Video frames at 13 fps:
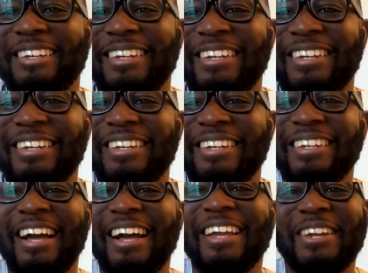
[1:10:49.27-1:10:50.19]
I
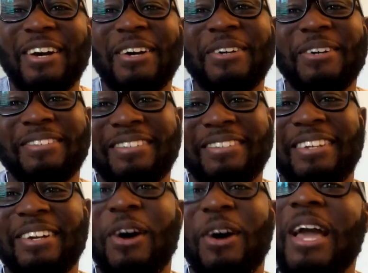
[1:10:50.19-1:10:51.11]
know. Oh
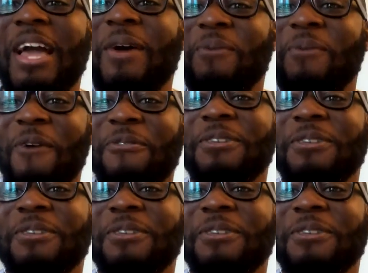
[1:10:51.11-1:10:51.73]
yeah, waffles or pancakes.